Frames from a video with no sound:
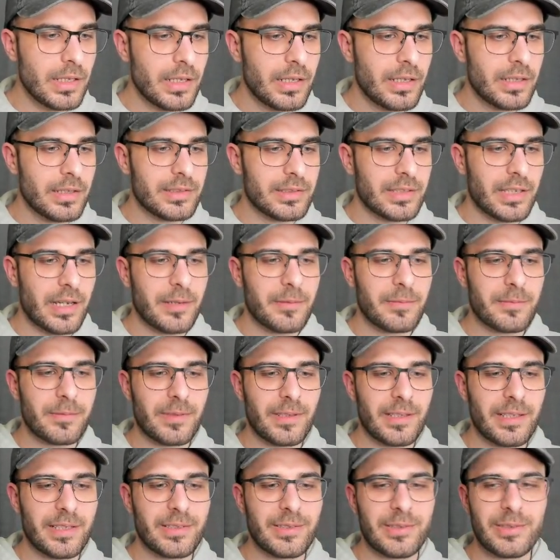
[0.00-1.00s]
Time
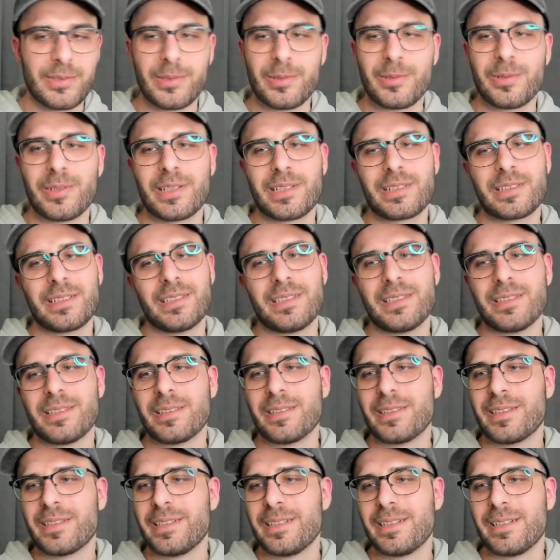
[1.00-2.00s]
flies too quickly
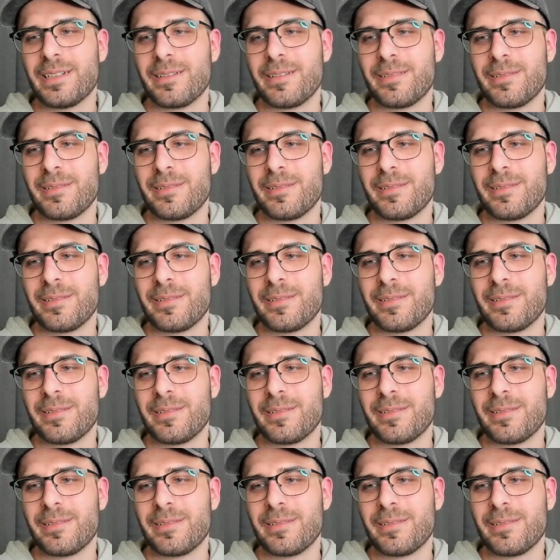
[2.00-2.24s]
though, yeah.